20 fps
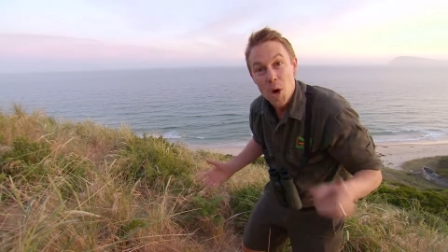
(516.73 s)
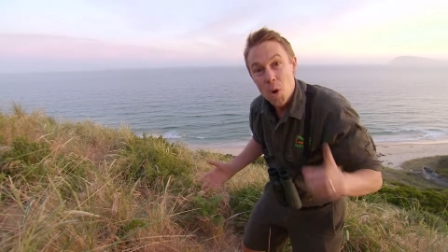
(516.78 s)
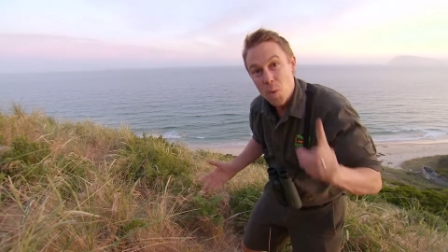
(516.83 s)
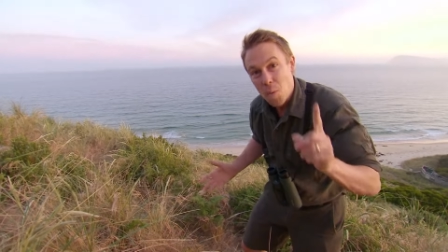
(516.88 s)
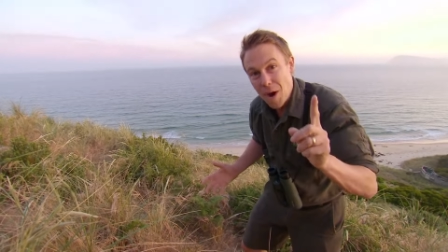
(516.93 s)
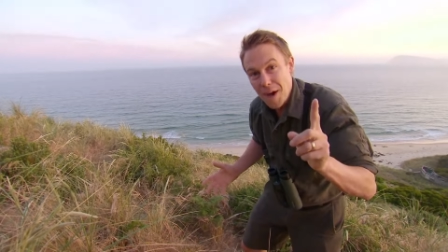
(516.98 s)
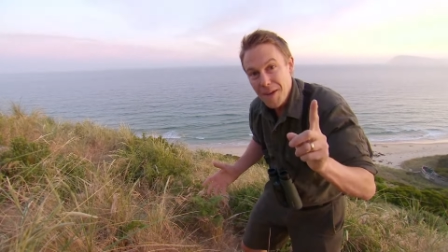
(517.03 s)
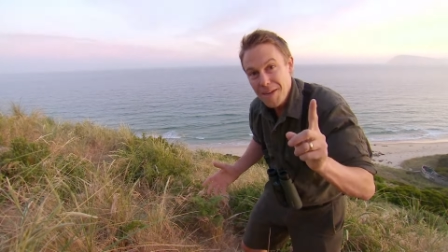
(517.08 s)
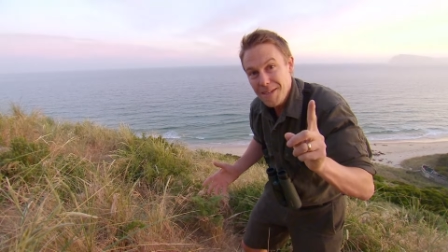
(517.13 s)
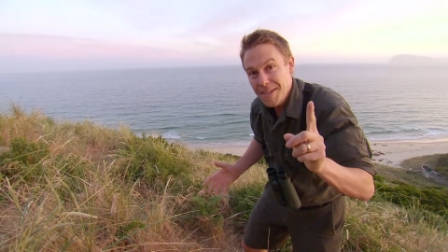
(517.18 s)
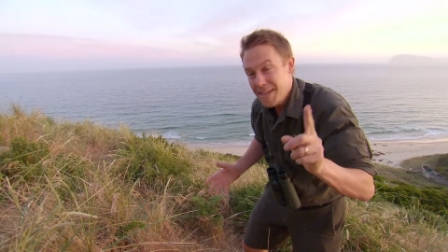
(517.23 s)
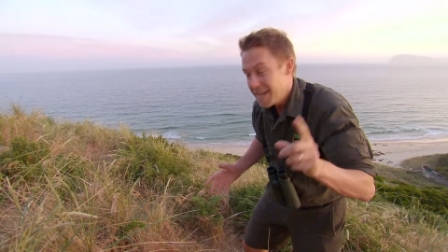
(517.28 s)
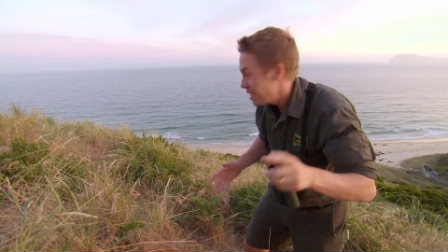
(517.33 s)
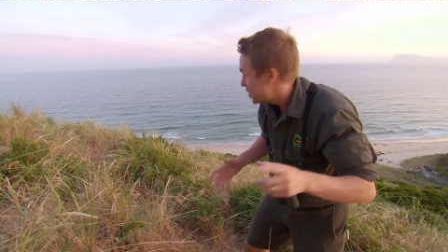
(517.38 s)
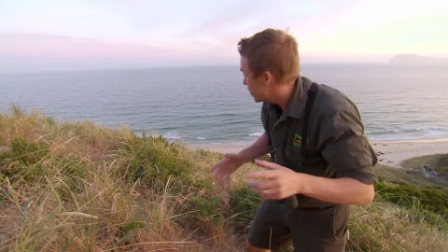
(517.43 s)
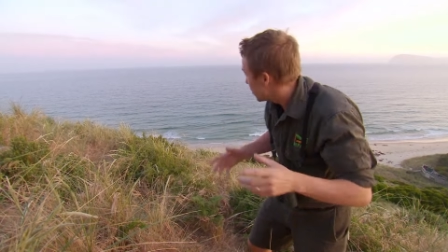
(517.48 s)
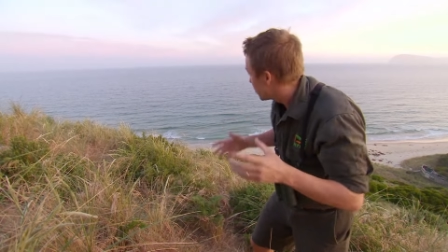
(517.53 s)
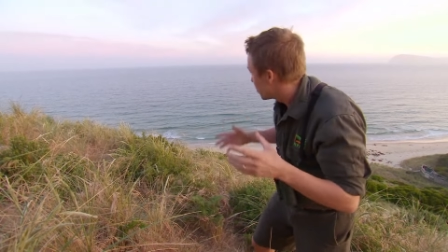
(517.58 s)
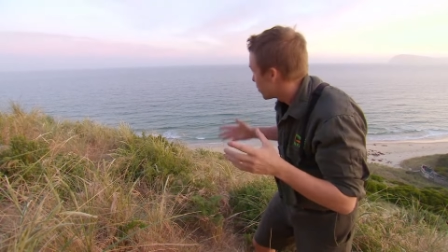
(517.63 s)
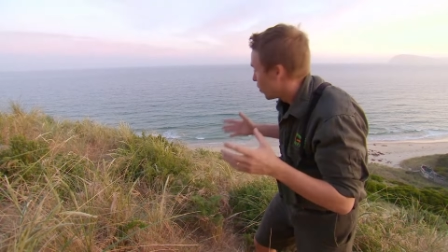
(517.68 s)
One
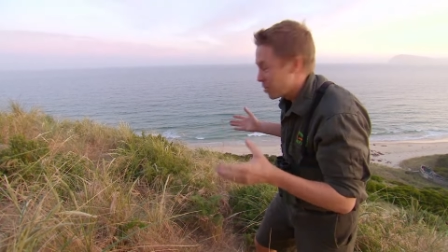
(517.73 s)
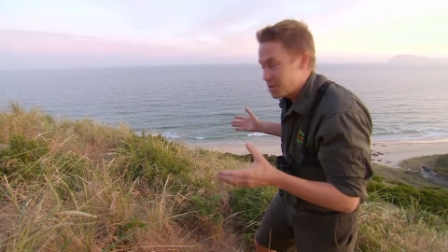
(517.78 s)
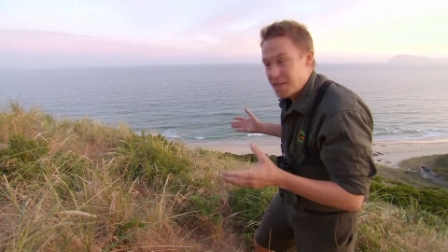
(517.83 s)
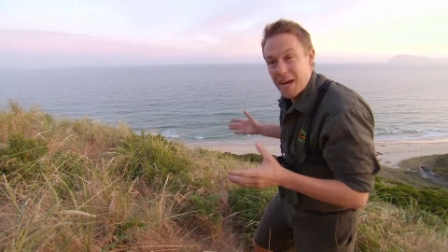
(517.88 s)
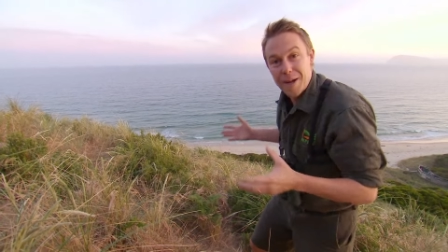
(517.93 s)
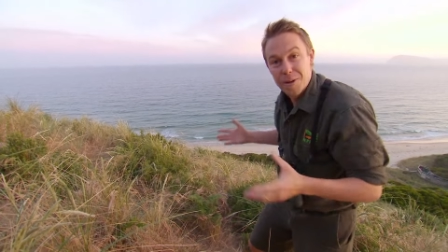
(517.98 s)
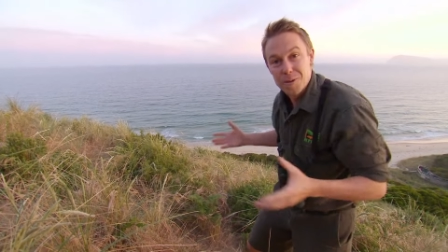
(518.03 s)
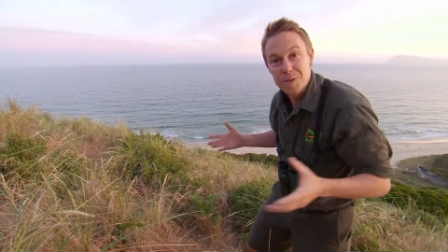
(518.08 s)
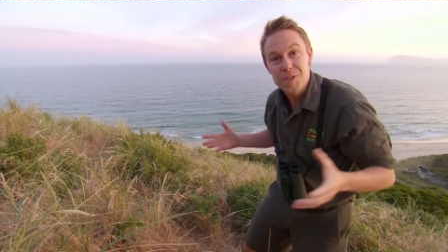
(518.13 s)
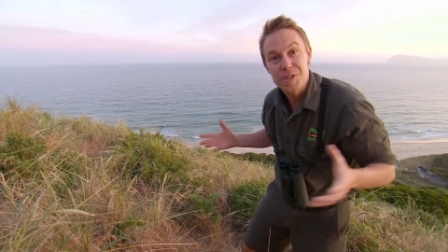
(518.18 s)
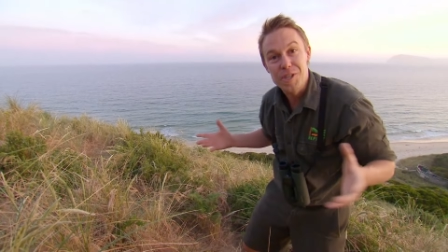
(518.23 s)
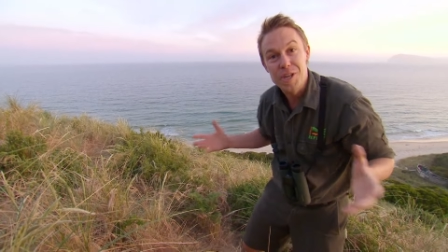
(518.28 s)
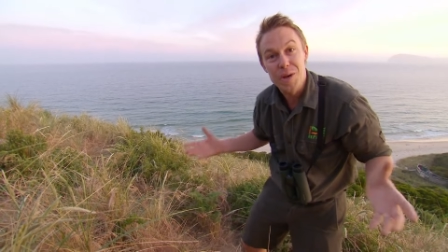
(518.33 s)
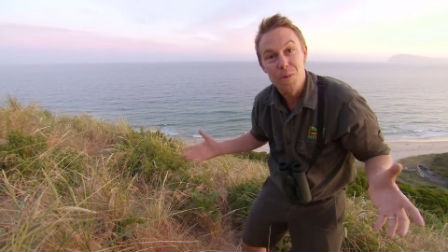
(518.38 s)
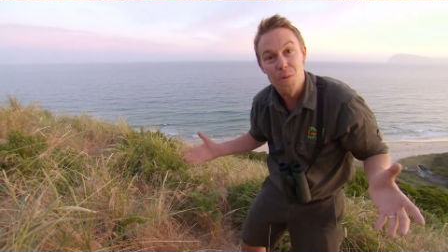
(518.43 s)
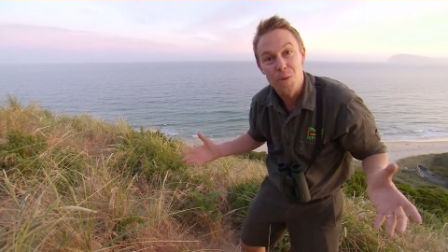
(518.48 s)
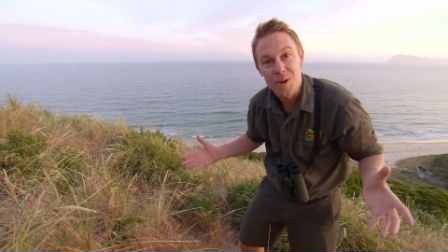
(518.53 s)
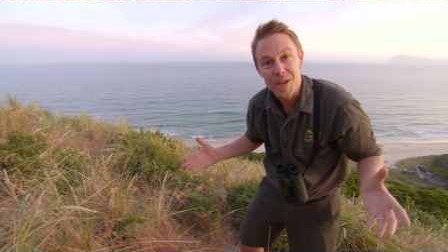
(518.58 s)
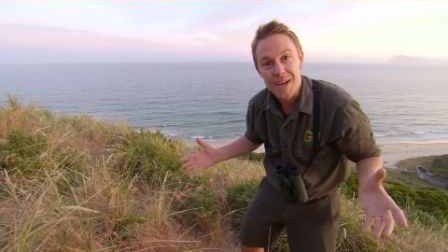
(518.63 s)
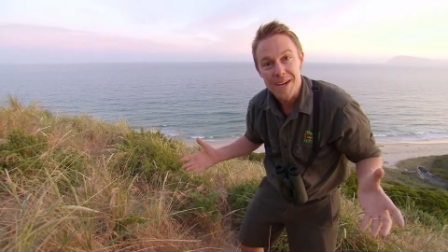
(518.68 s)
is the short-tailed
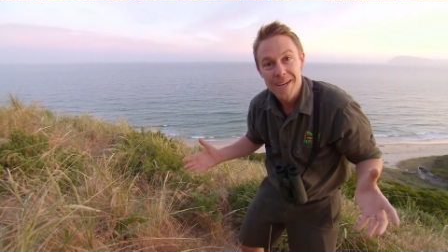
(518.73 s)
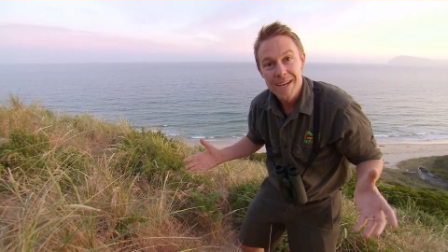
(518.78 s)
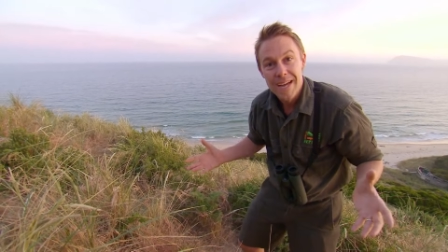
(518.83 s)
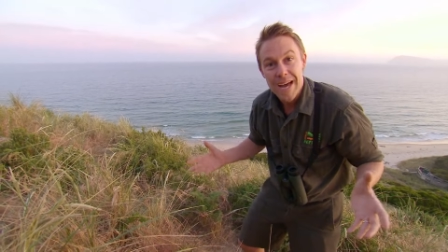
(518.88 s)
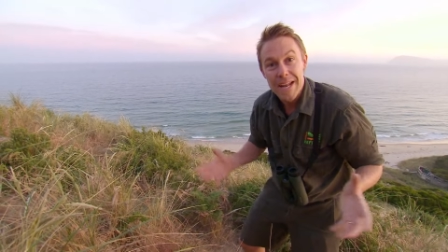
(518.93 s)
shearwater,